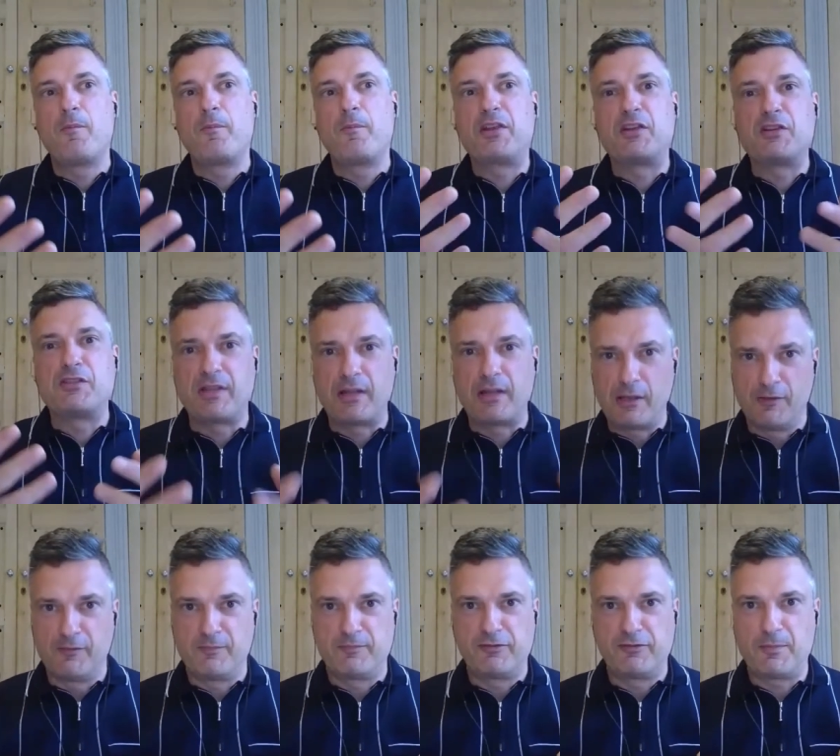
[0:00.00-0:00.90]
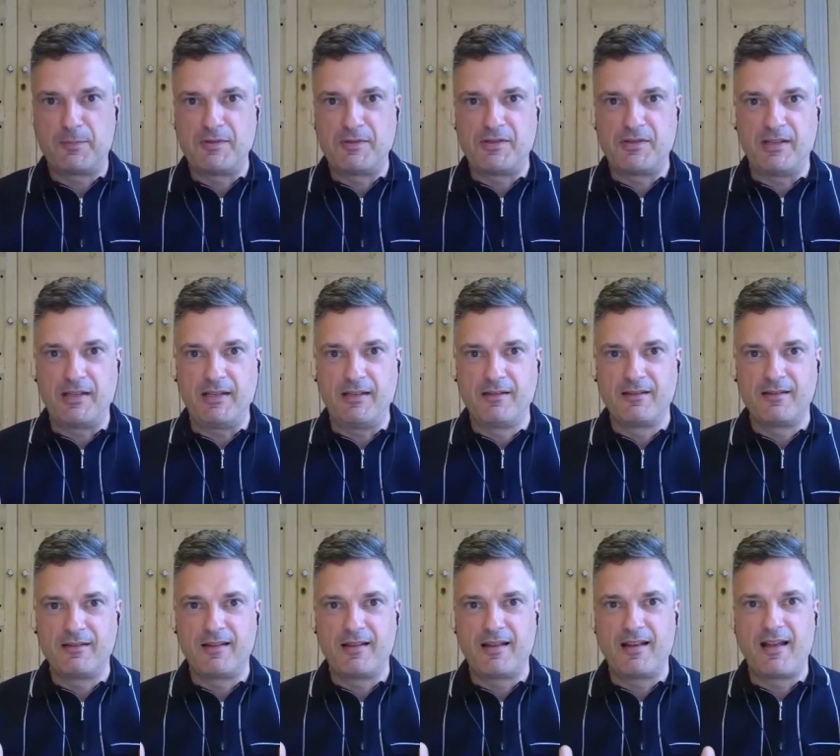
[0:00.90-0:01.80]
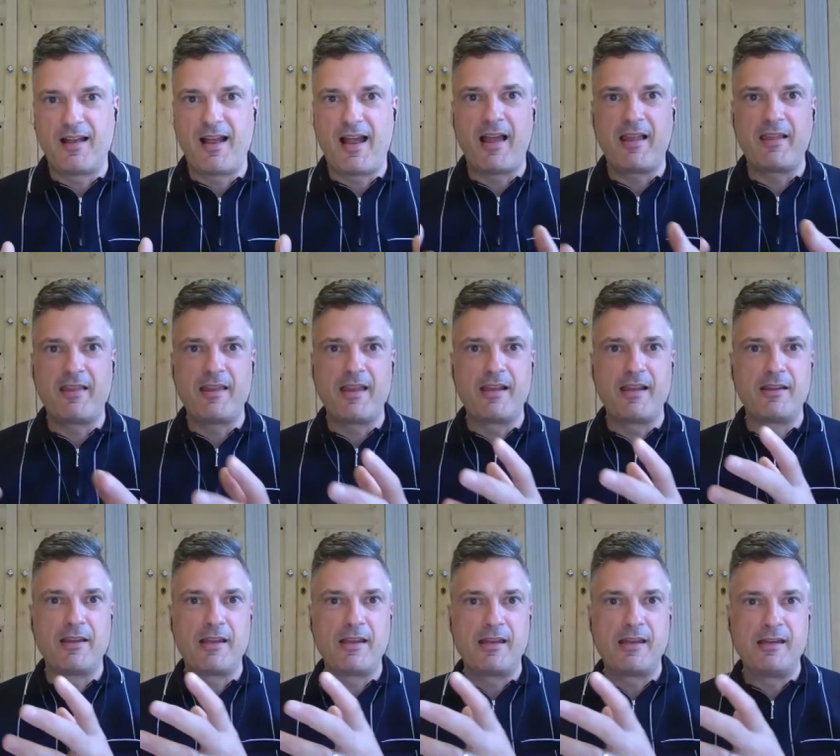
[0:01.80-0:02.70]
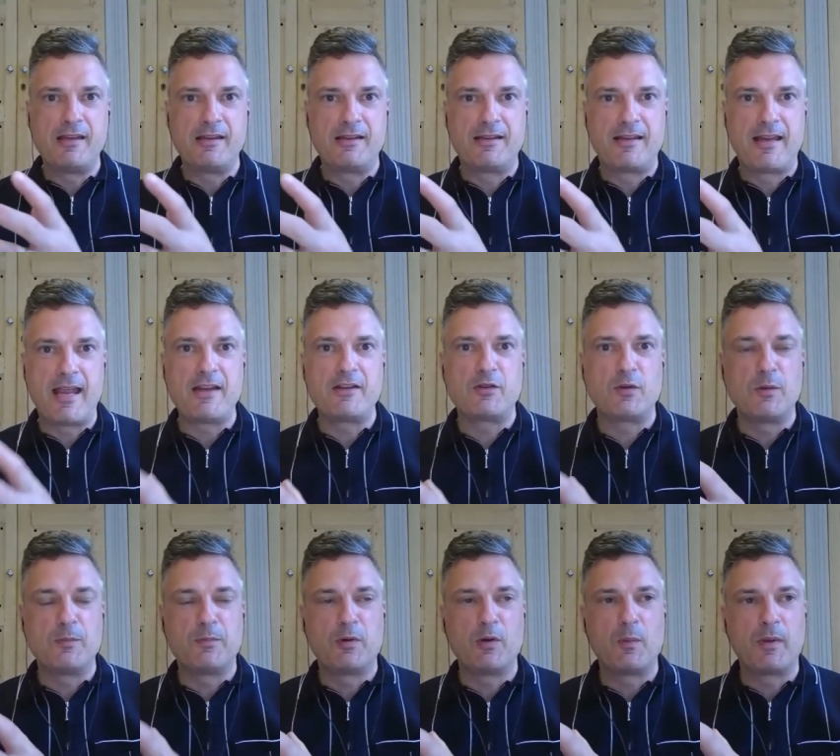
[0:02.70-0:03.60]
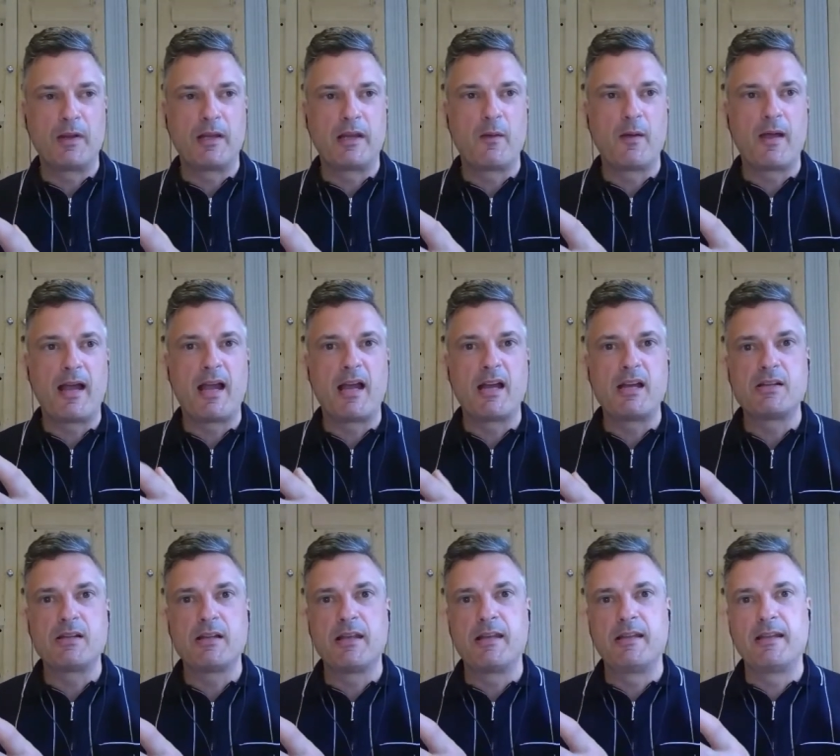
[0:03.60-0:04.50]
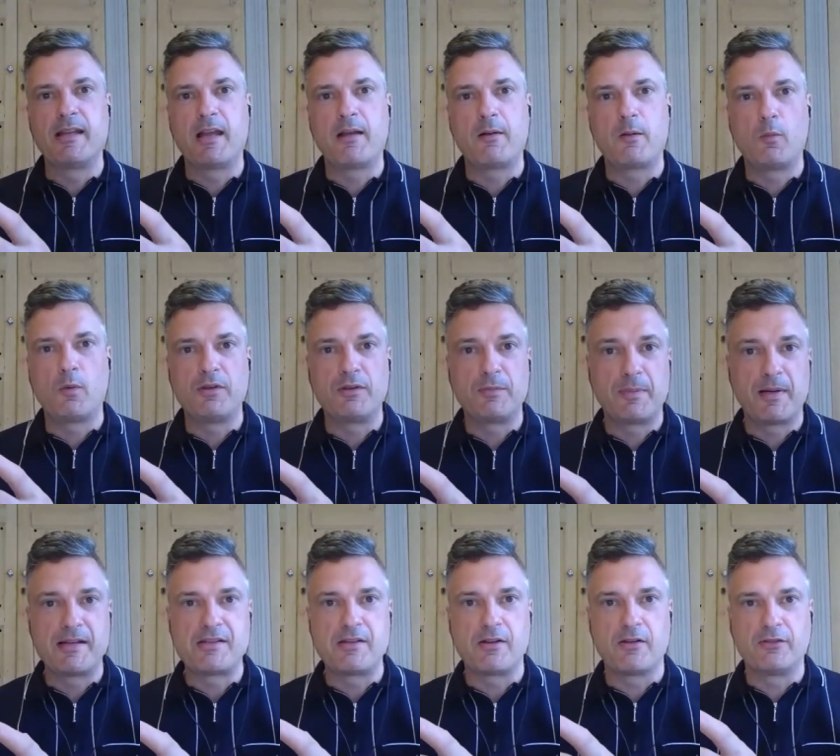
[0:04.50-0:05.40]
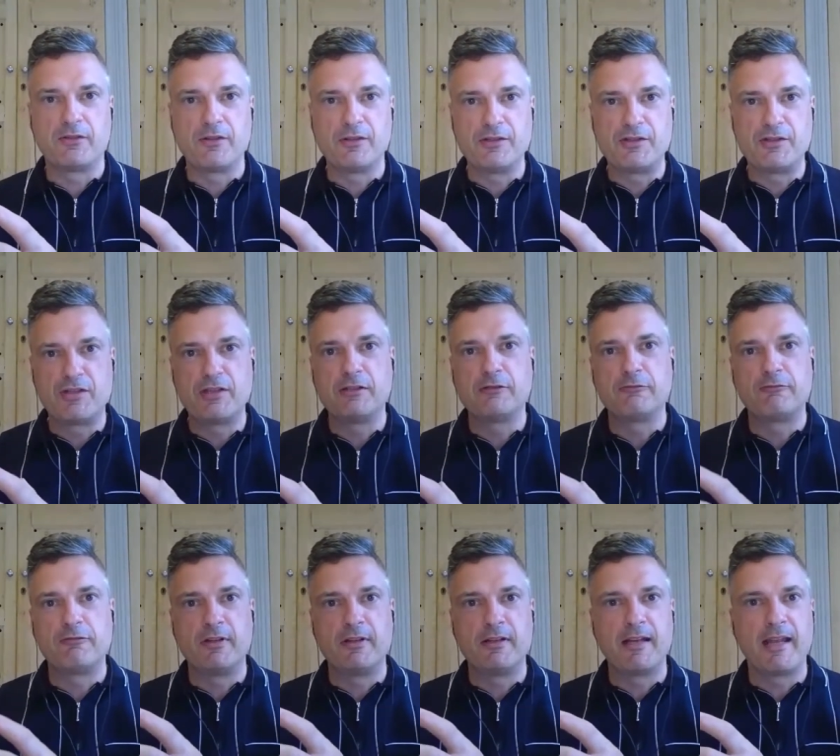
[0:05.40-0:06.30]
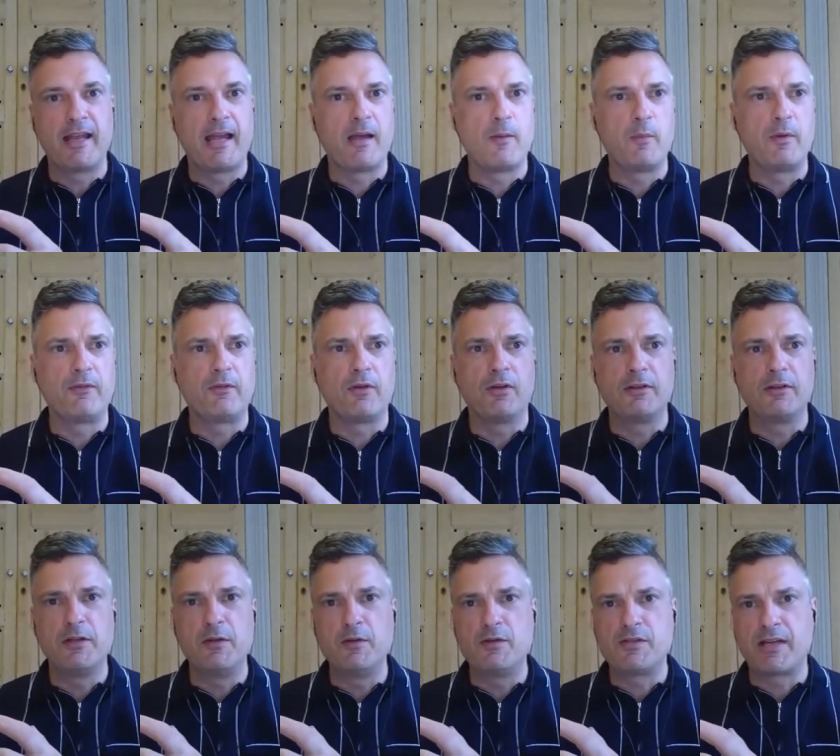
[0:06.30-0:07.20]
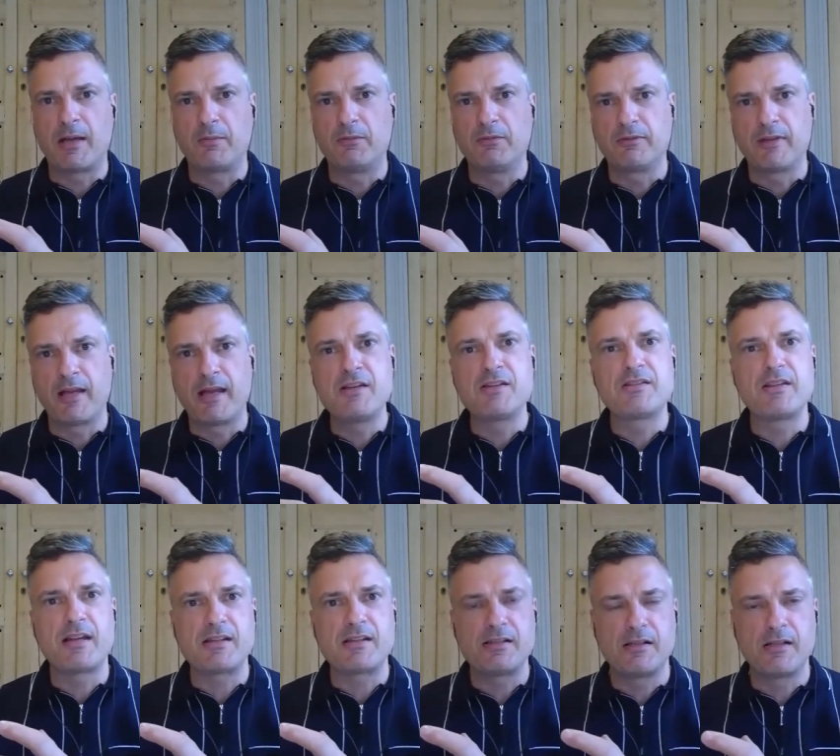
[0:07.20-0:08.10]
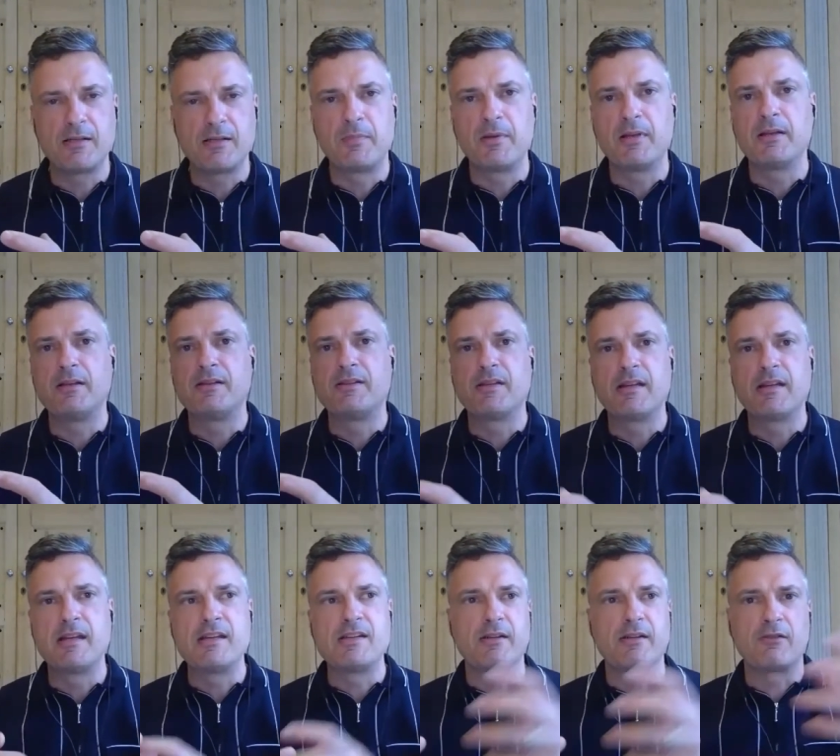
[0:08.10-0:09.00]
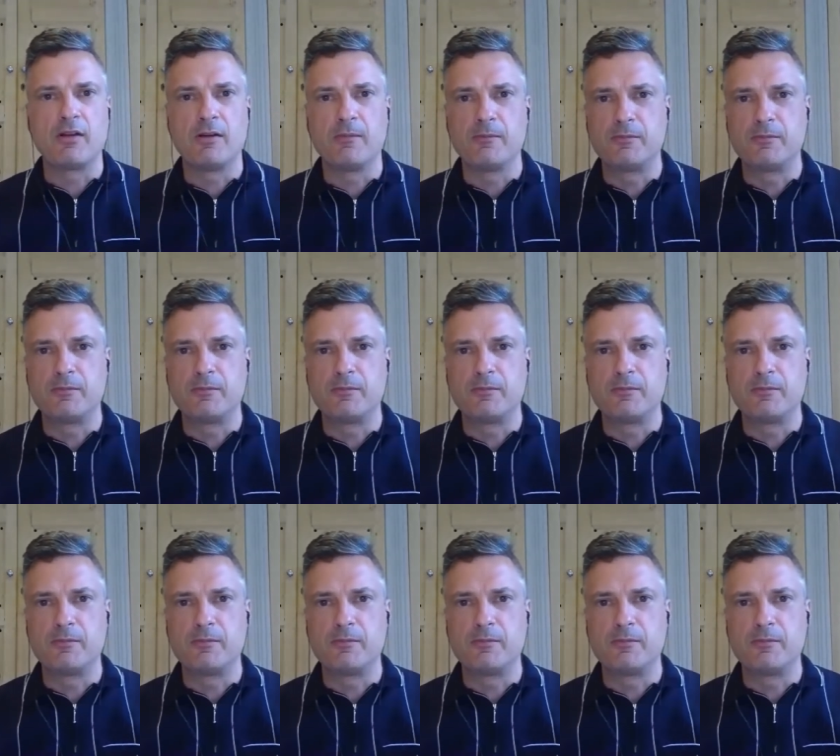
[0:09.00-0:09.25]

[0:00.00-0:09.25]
because they love property, and then they get to a point where they go, actually, now I want to pass it on to the children, and we've got huge capital gains tax liabilities, I've got